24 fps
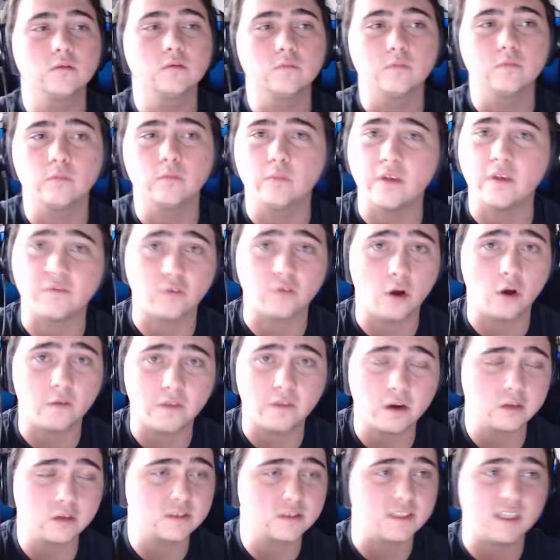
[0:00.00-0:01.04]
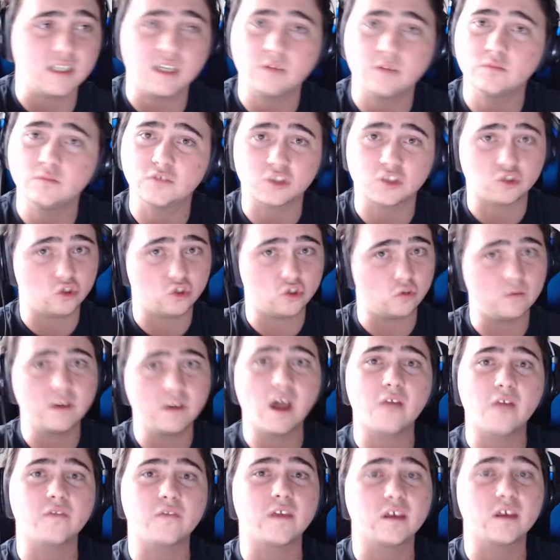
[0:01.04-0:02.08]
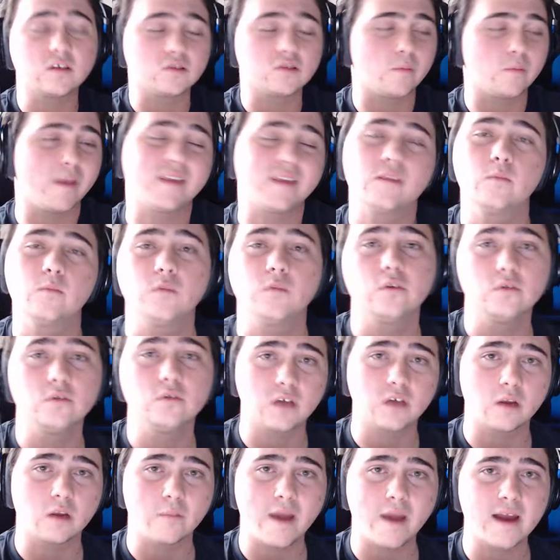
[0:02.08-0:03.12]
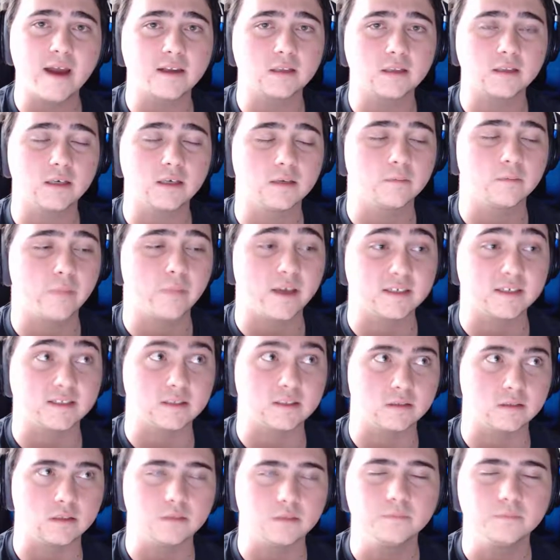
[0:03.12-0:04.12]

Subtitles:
If you're on their team, just do nothing to make them lose automatically, basically.